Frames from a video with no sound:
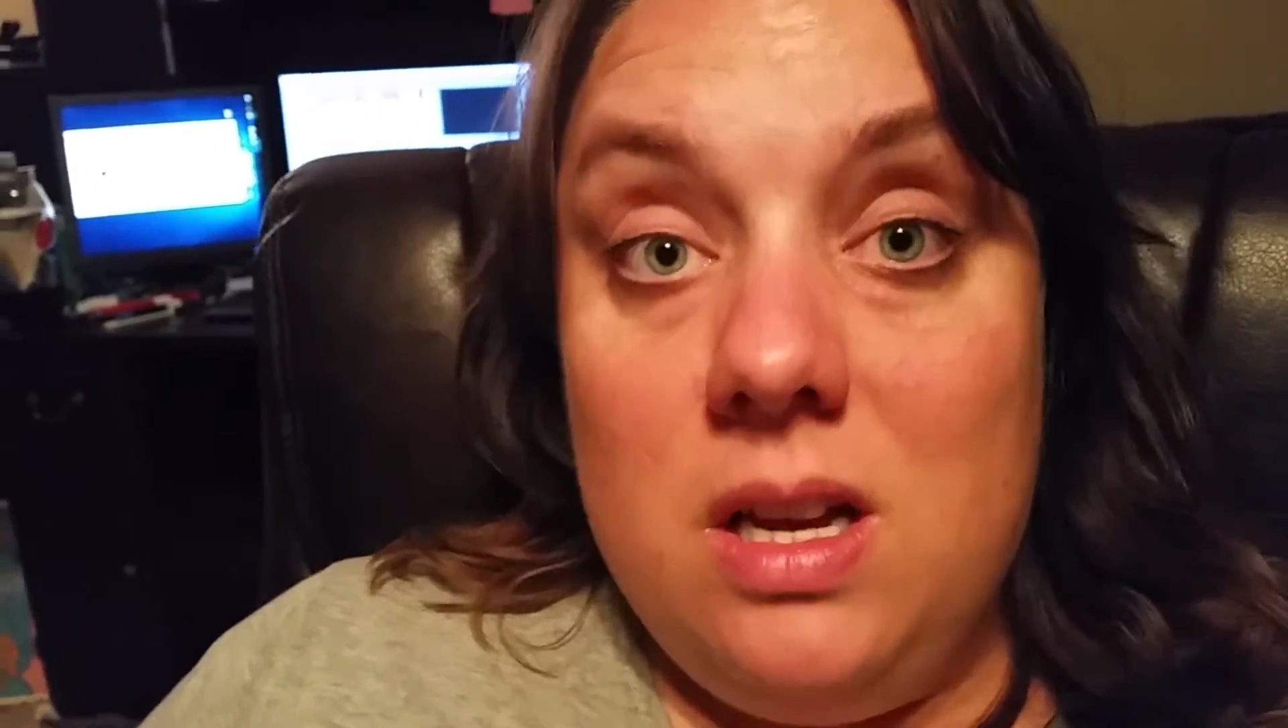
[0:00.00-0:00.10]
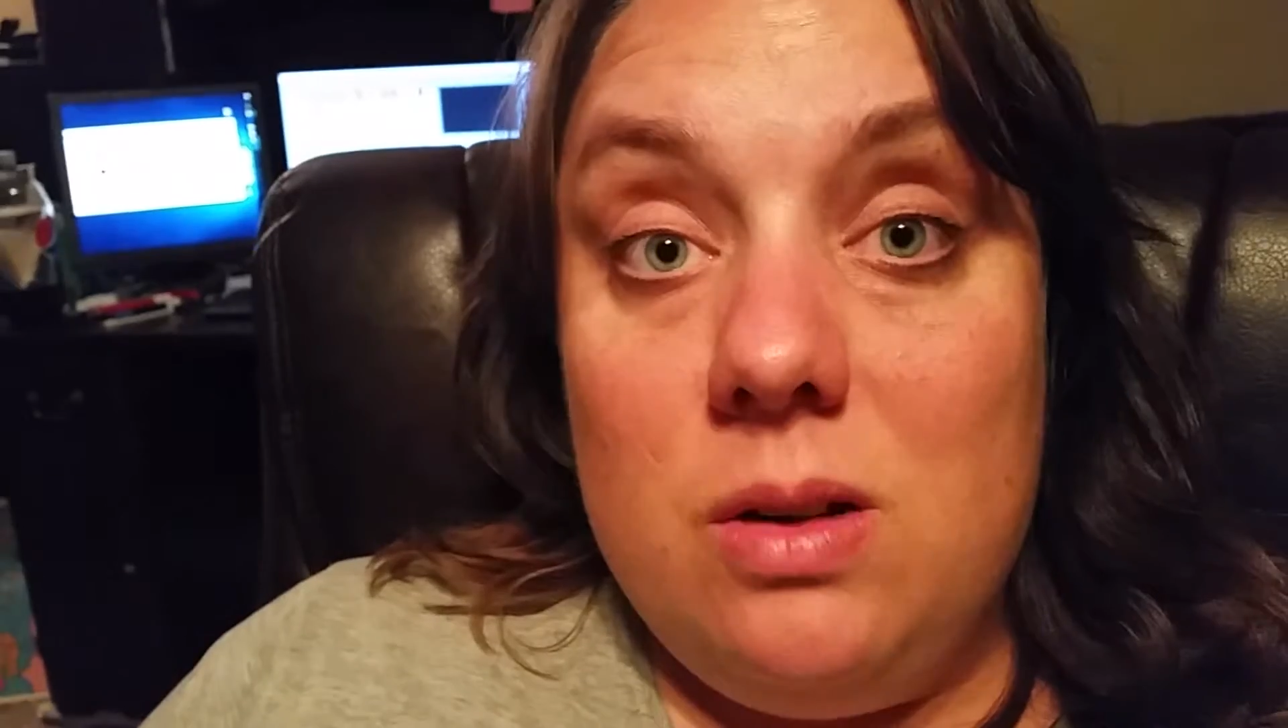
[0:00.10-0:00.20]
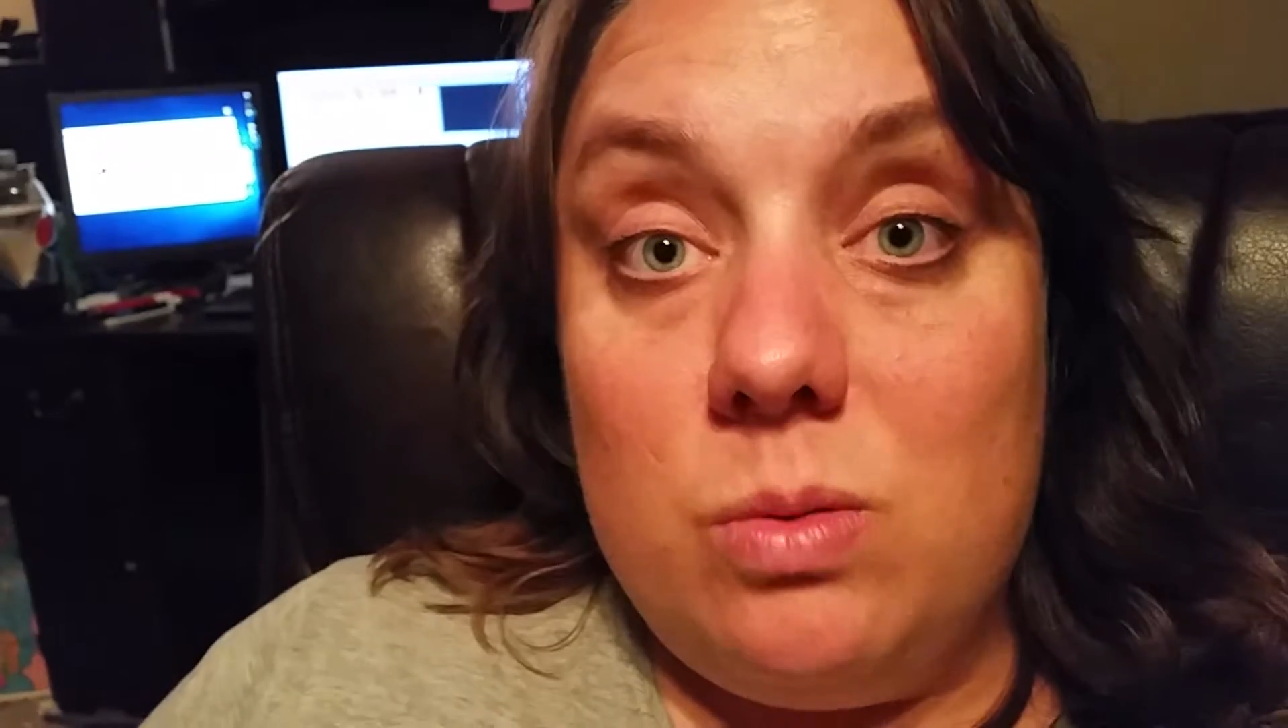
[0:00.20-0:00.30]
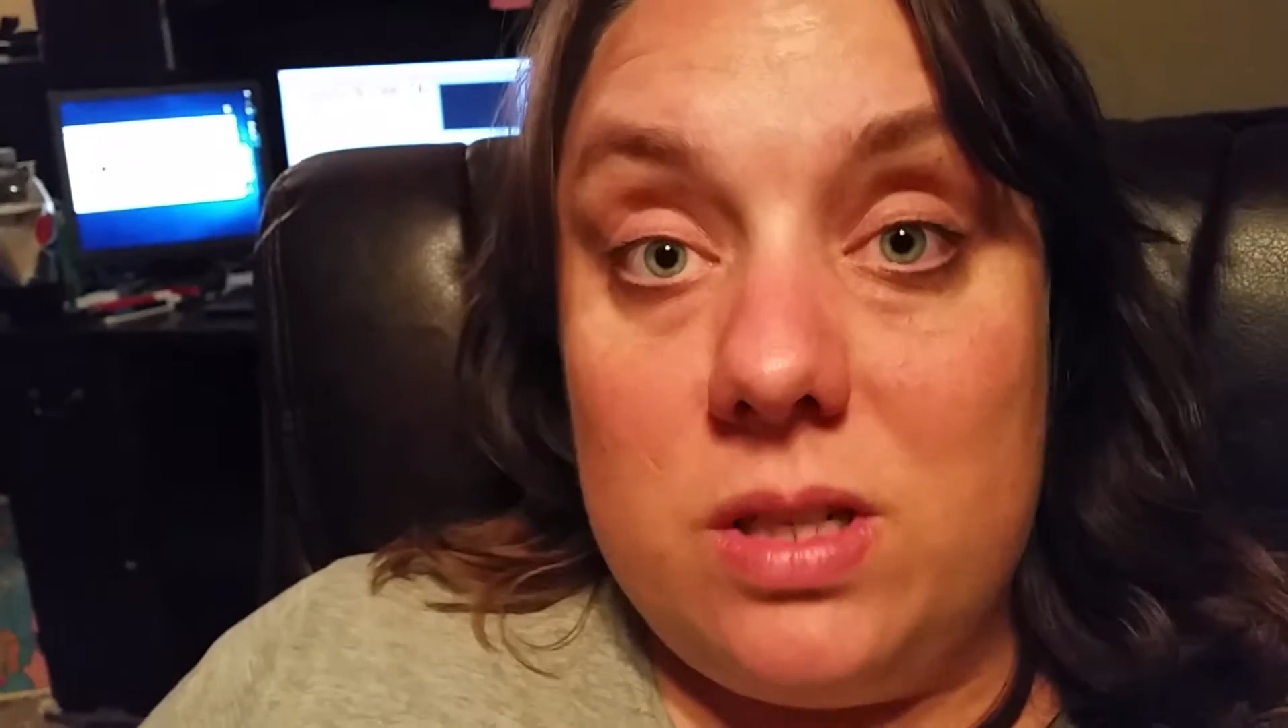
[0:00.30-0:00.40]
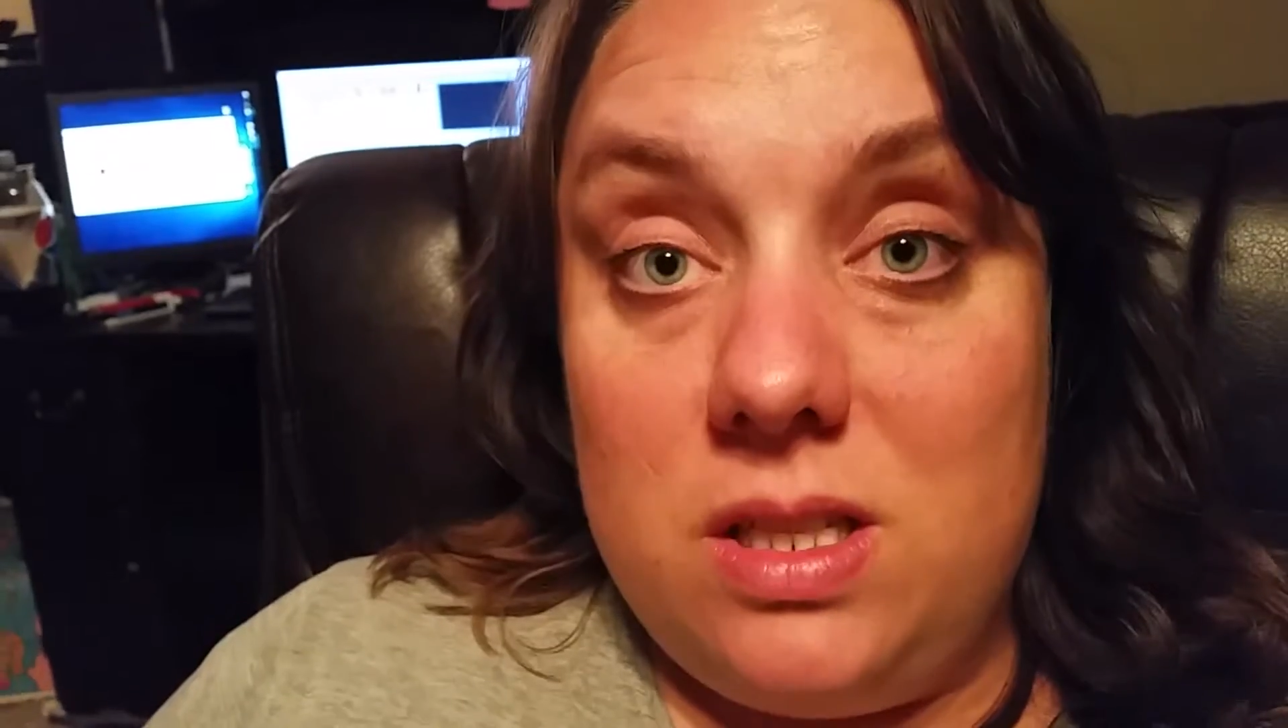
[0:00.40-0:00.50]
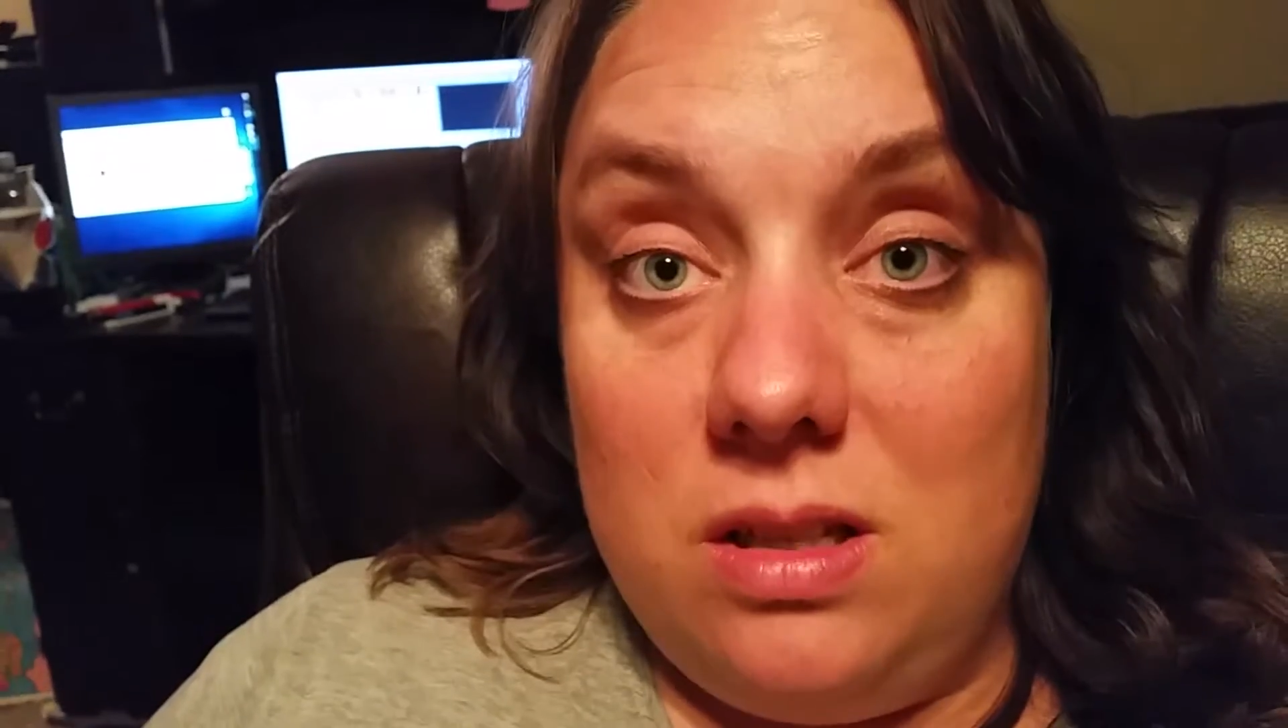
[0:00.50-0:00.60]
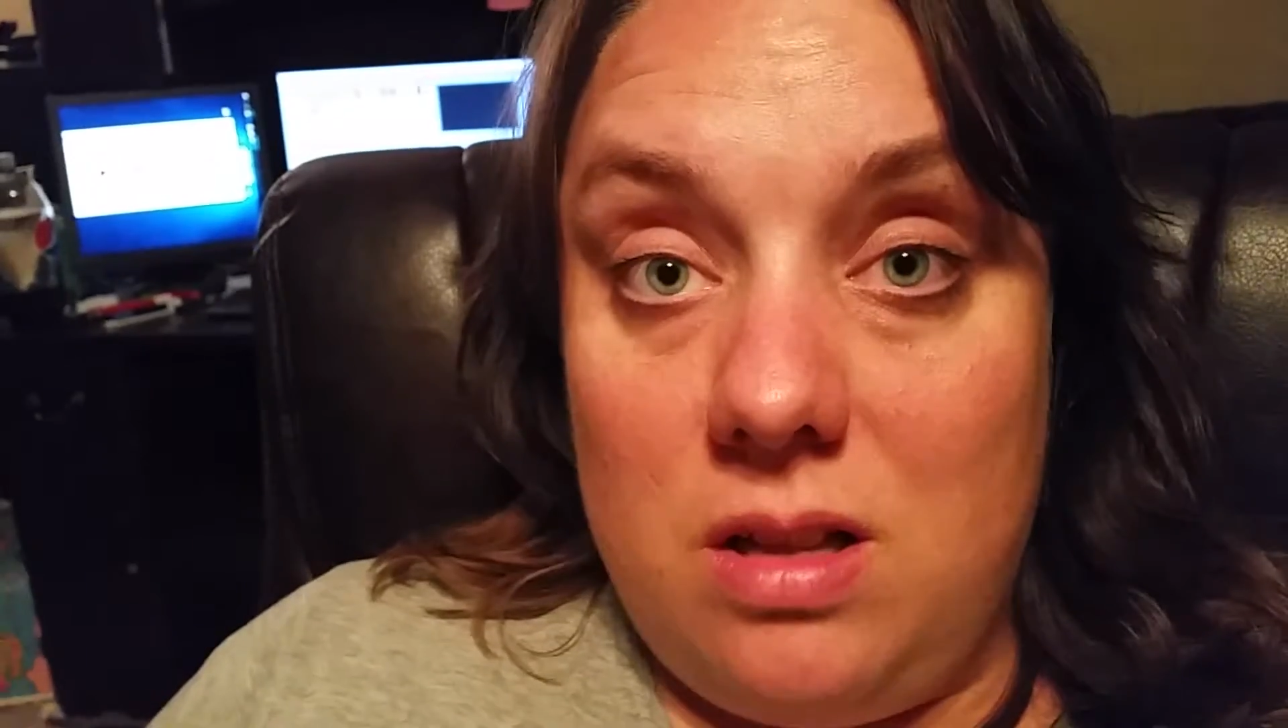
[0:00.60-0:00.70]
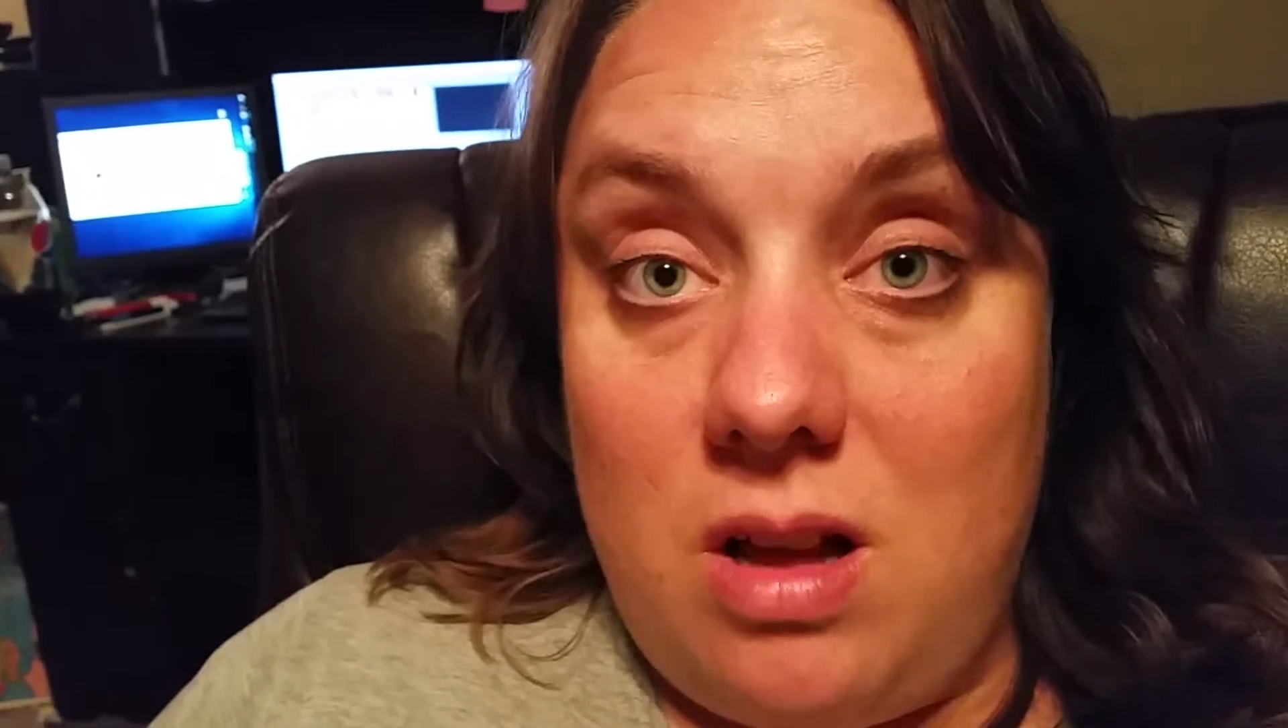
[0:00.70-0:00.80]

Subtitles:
we're still